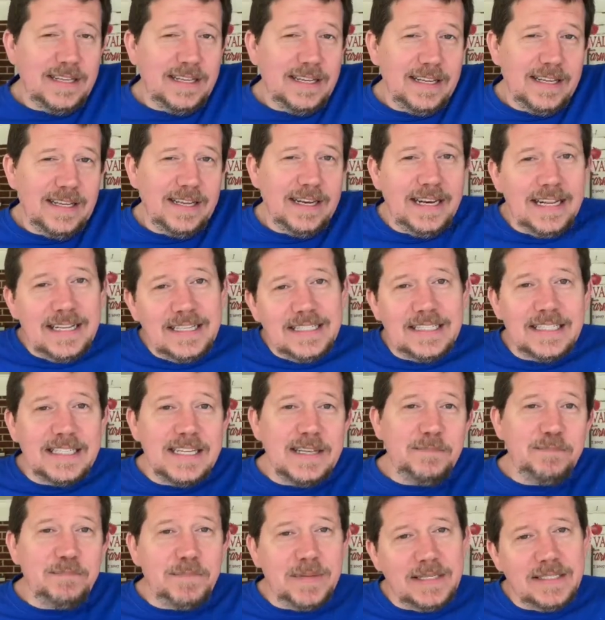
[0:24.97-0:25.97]
an
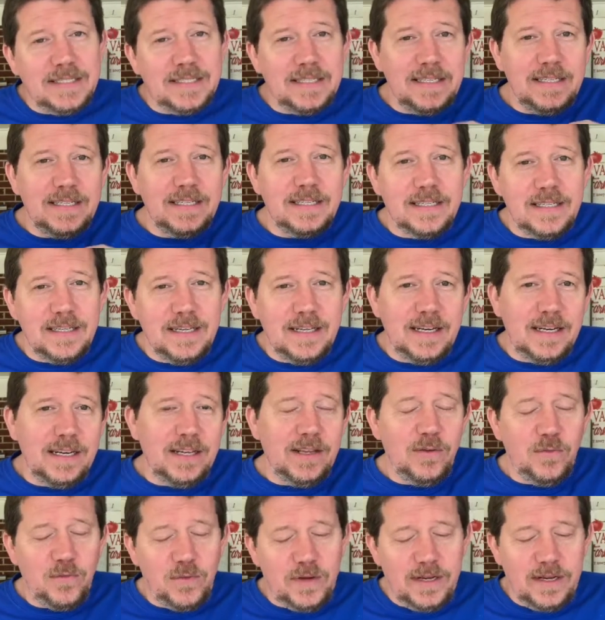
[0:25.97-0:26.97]
itsy bitsy
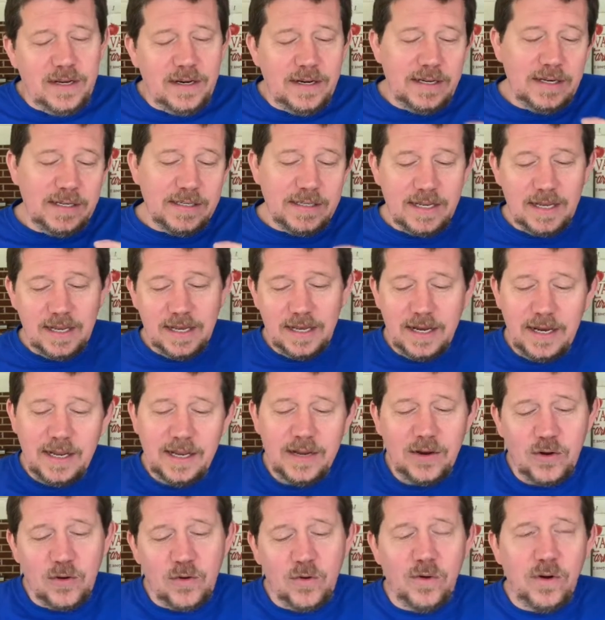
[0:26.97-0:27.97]
teeny weeny
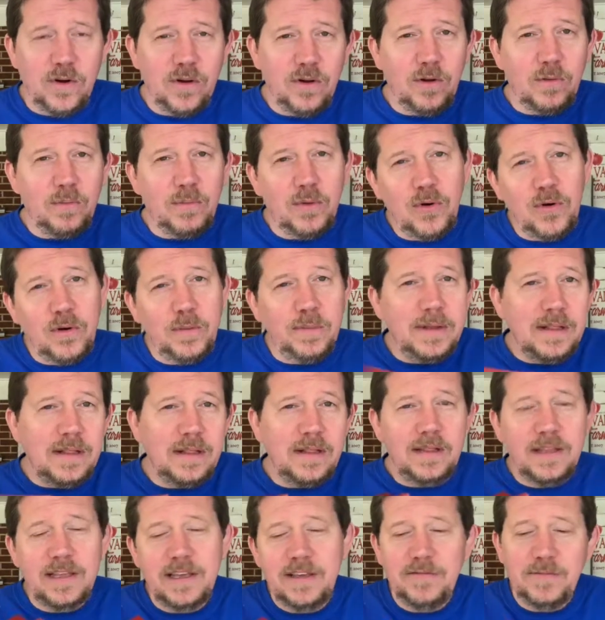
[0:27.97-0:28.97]
tiny cornhole board,
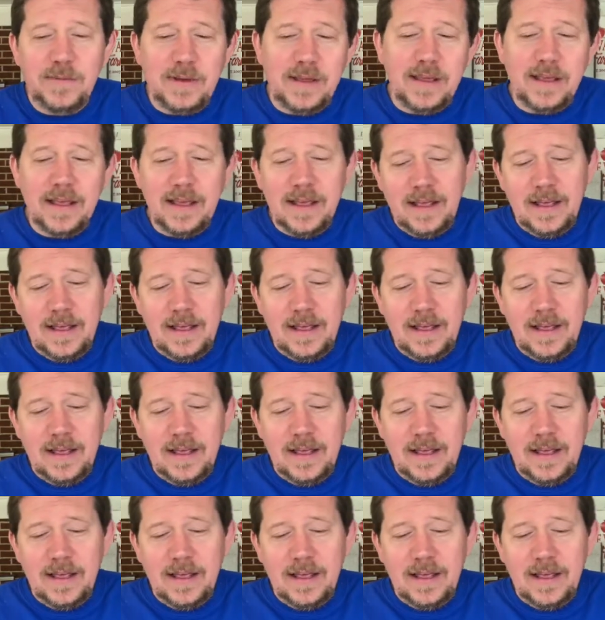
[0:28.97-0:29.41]
believe me.